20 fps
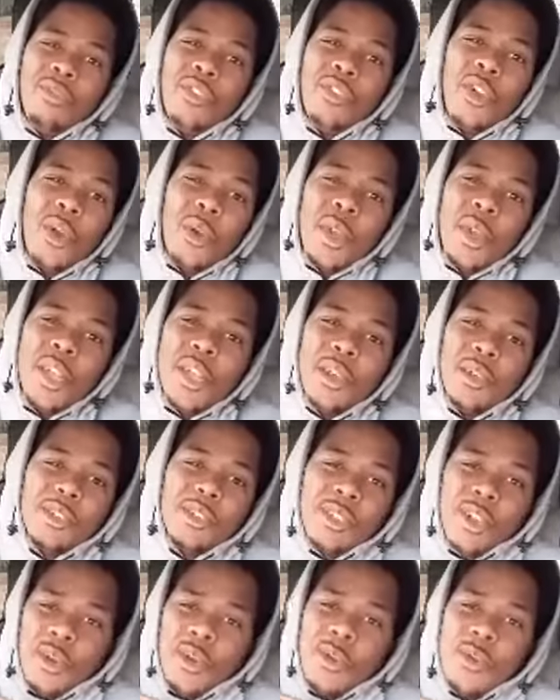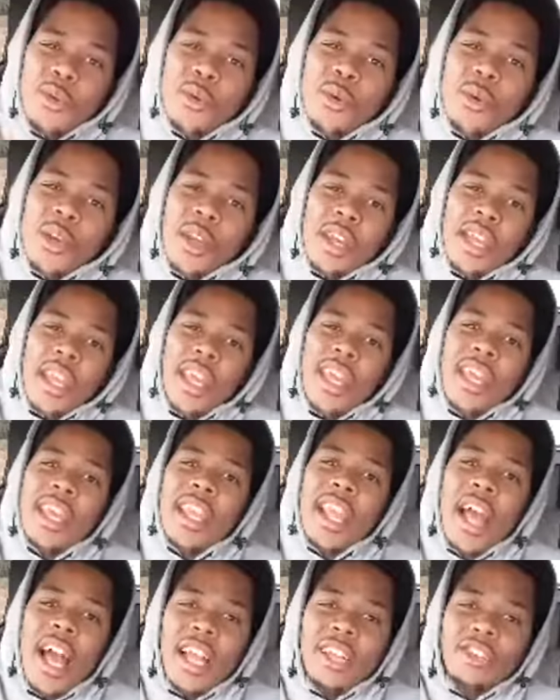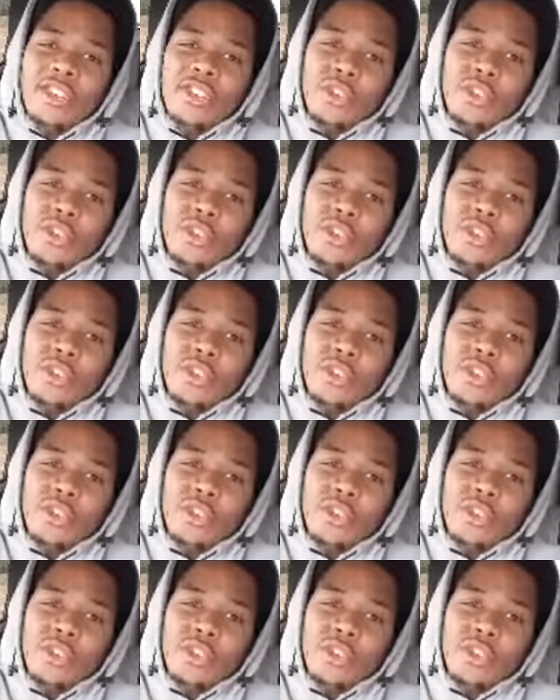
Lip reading: 30 years old. And I